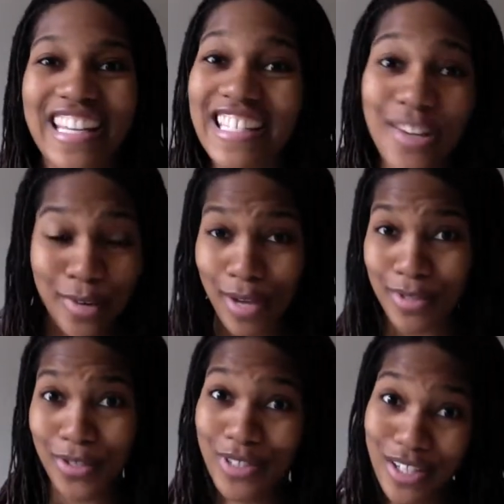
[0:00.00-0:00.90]
because
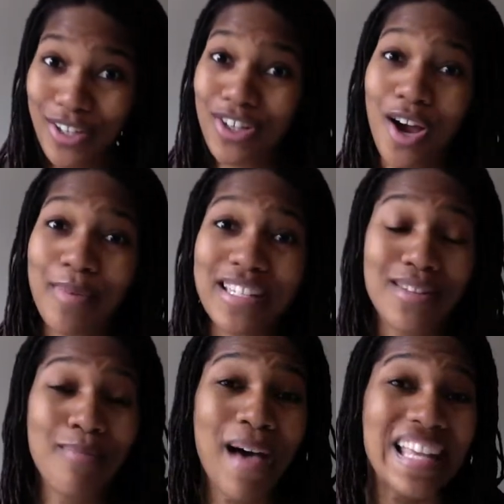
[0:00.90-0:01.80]
sometimes losing a job is
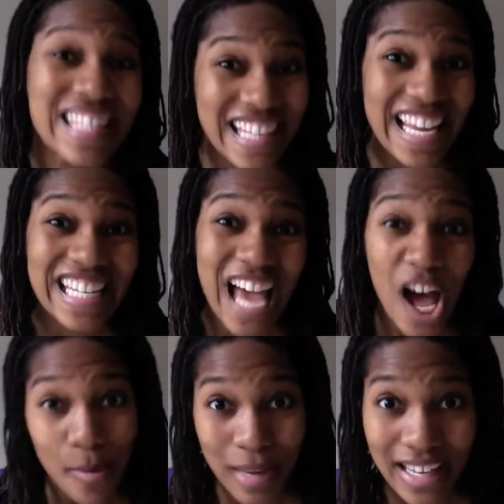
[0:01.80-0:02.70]
the best thing to
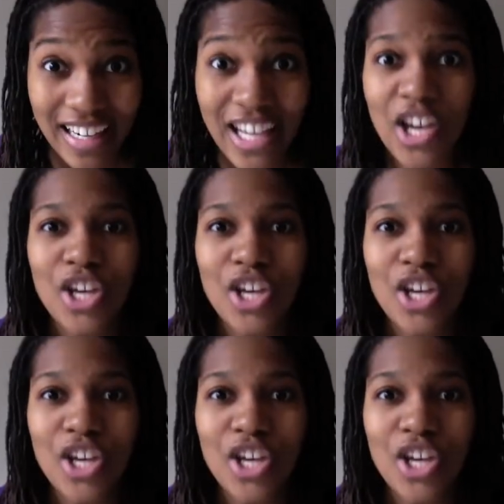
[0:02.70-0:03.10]
happen.